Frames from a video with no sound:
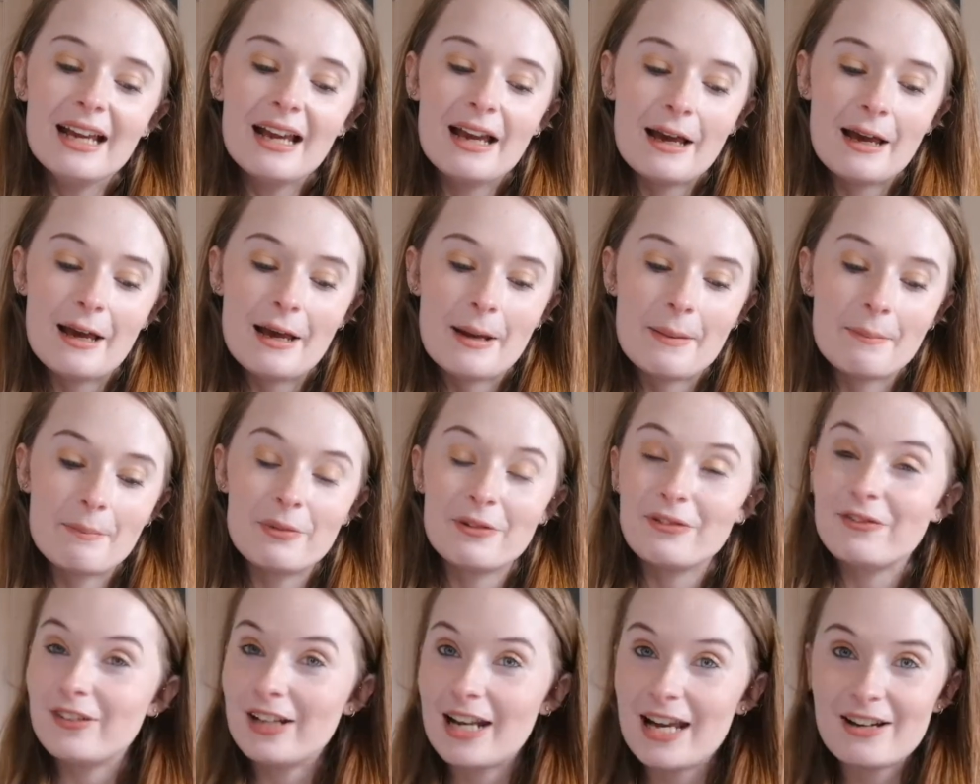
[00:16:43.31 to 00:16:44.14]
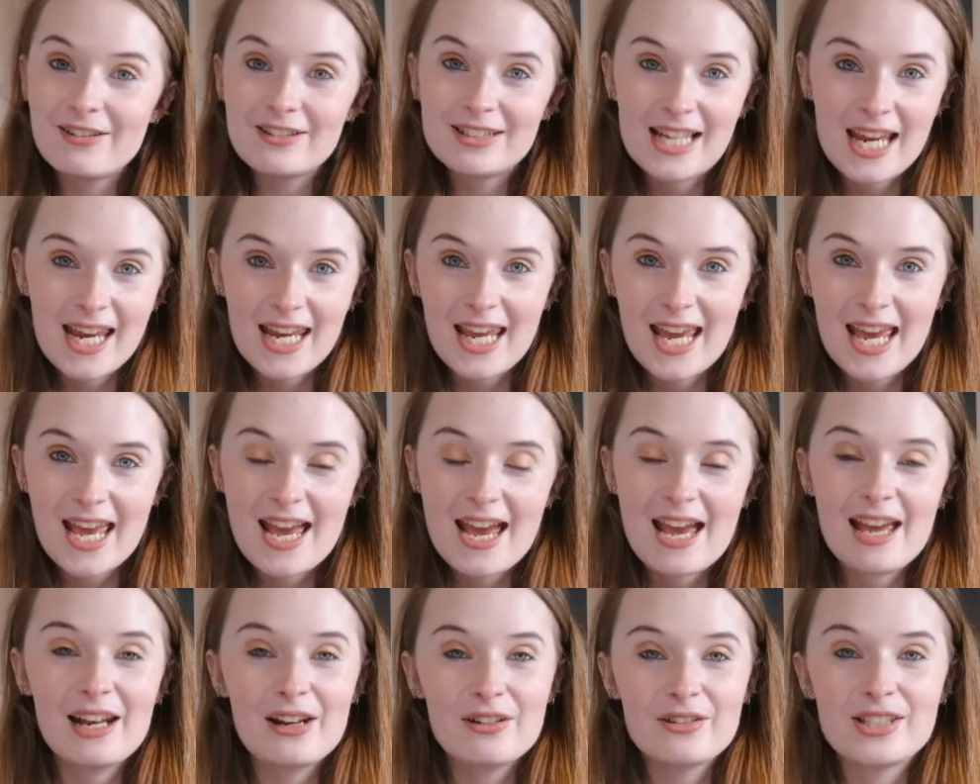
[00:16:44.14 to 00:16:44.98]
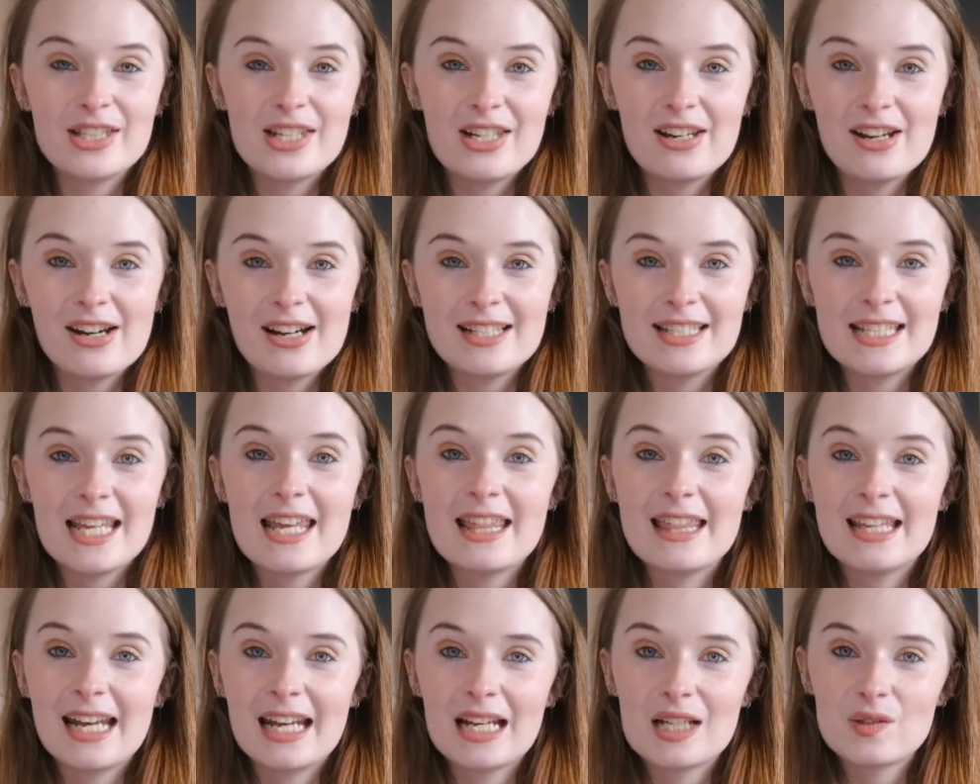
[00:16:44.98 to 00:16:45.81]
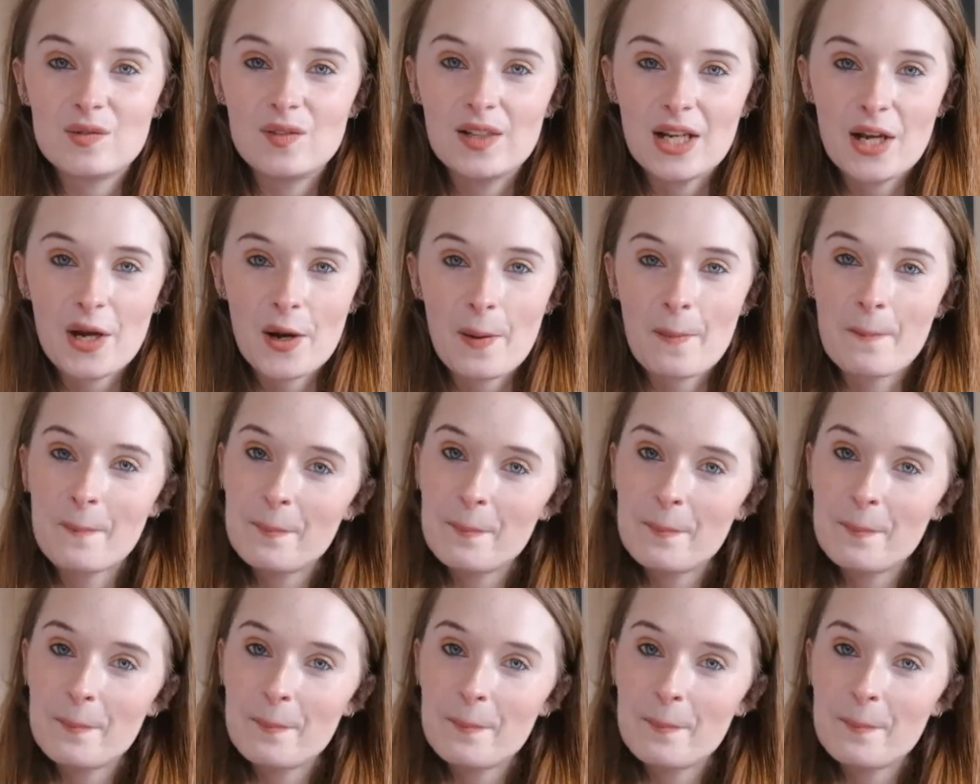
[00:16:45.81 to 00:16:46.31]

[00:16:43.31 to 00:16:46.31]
But for now, take care and I'll see you guys in the next video.